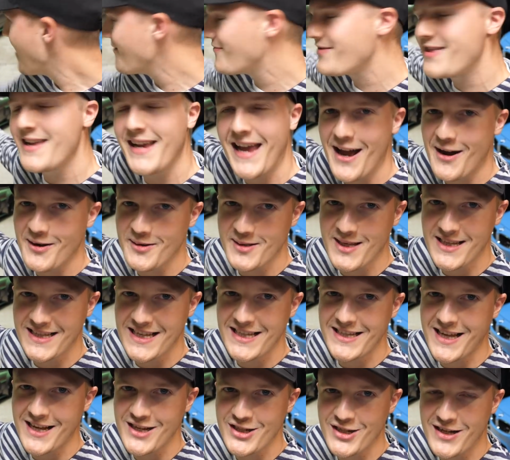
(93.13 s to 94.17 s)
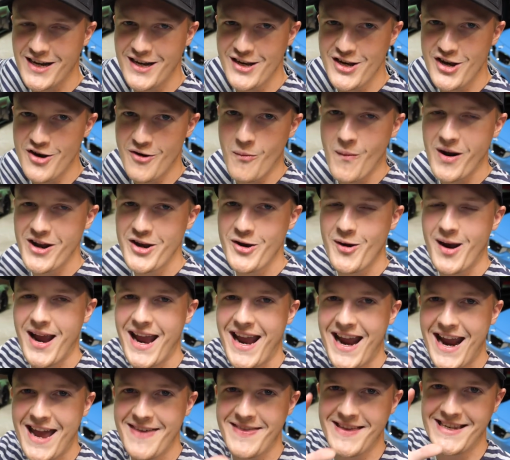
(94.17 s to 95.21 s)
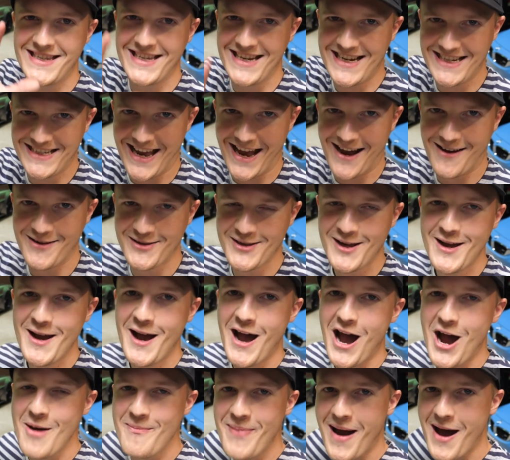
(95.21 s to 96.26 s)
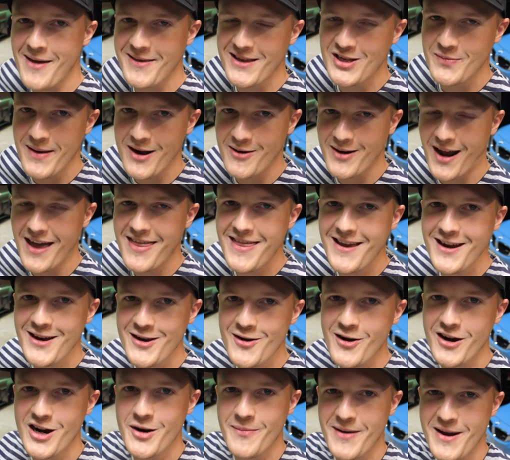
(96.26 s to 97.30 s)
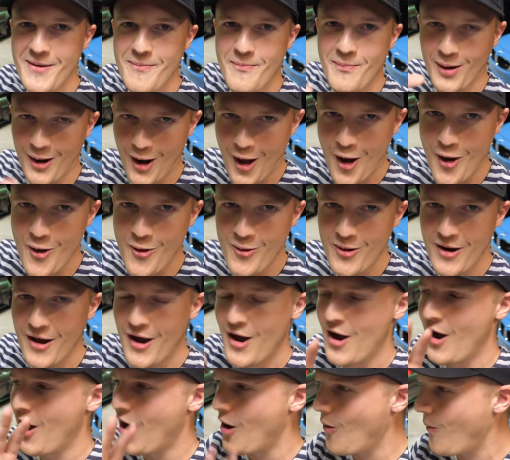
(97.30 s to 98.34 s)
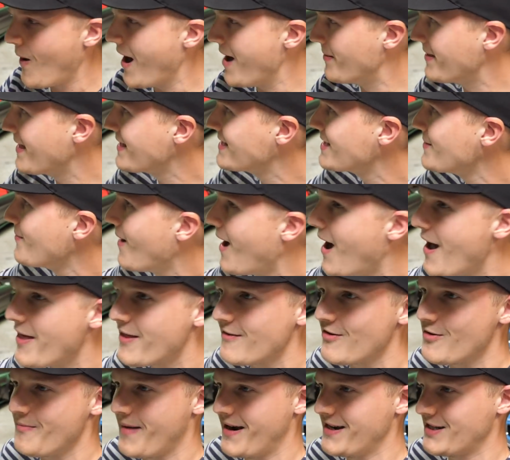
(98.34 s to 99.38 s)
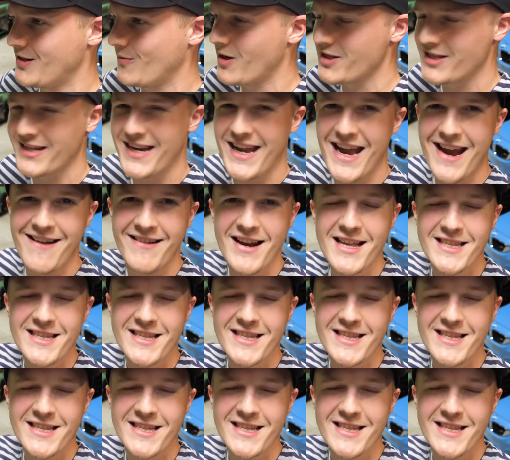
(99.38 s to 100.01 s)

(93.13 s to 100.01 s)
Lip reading: Everything else is essentially new. And when you hear the details about this build, I think you're going to be blown away. But there's some other amazing ones in here.